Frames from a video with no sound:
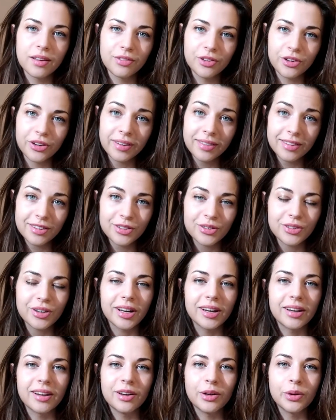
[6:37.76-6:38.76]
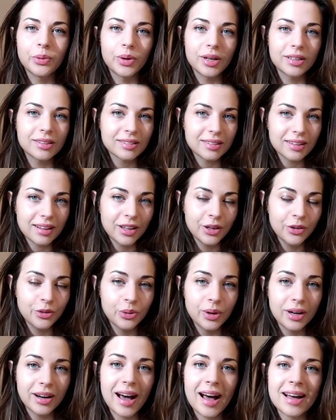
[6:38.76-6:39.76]
If you're in the street and you
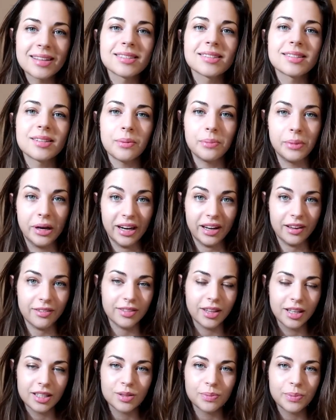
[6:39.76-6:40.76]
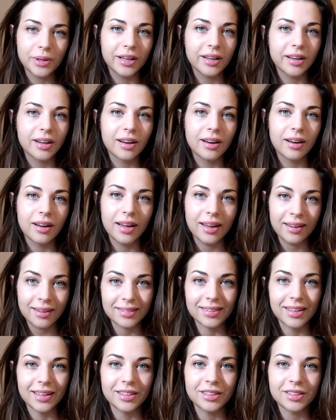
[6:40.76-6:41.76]
want to ask somebody if they speak
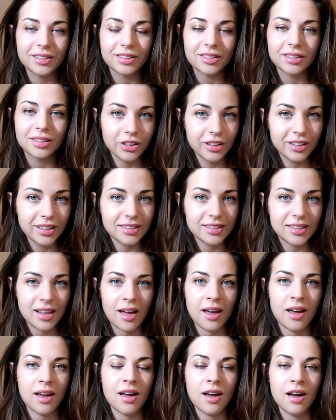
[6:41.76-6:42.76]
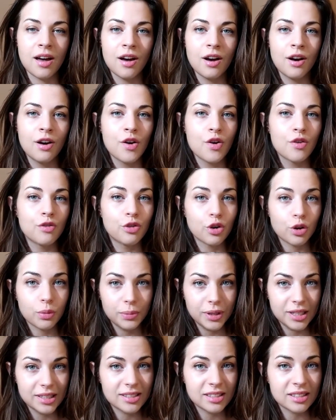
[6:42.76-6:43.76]
English, you're gonna say
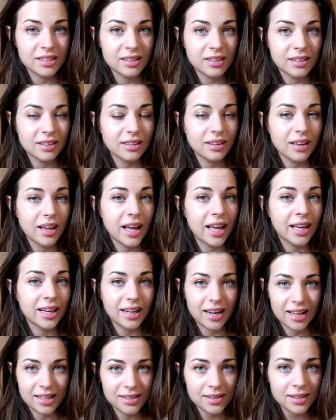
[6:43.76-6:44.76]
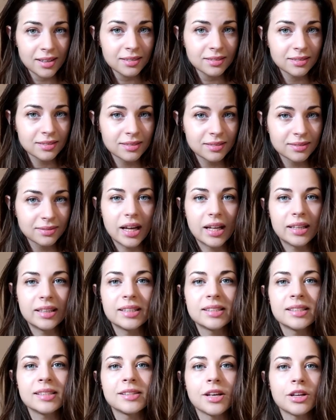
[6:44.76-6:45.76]
vorbiți engleză.
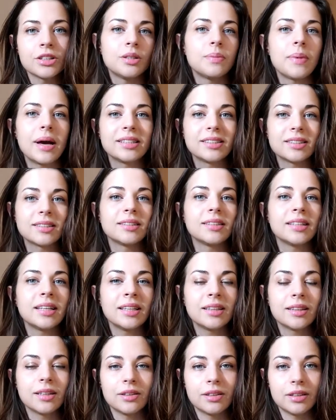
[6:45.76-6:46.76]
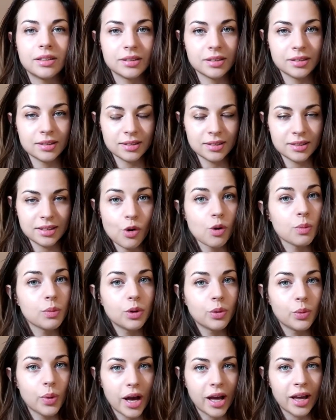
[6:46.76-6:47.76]
And this is automatically in the
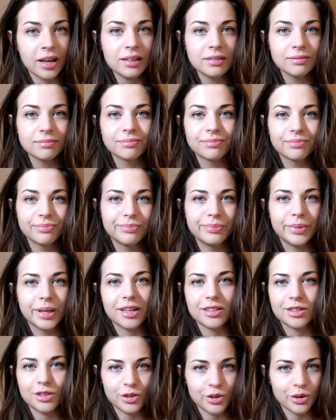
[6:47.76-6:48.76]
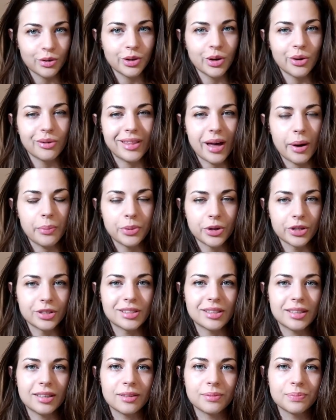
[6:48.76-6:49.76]
formal way because you don't know that
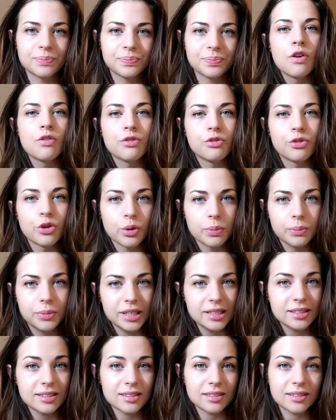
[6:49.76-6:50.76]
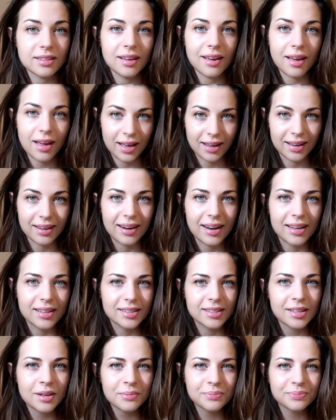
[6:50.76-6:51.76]
person. Vorbiți
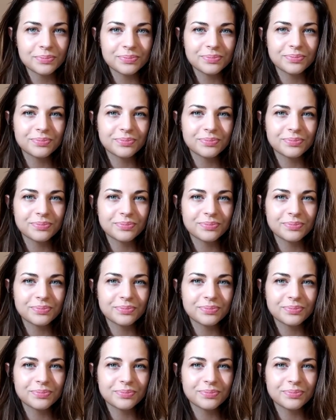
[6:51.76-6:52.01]
engleză.